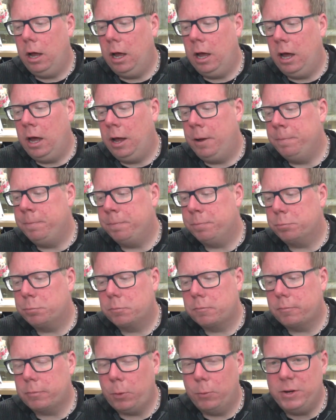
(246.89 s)

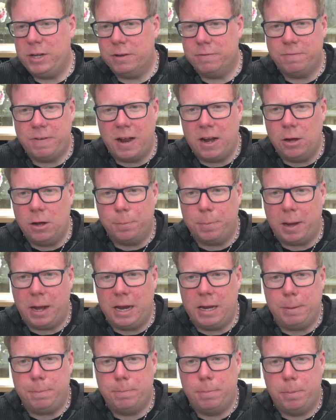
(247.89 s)
develop
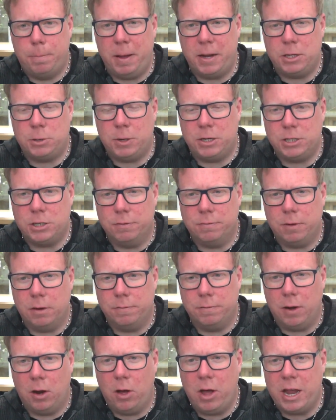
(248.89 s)
a perpetuation
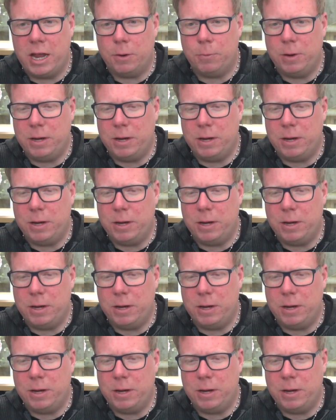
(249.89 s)
of lying.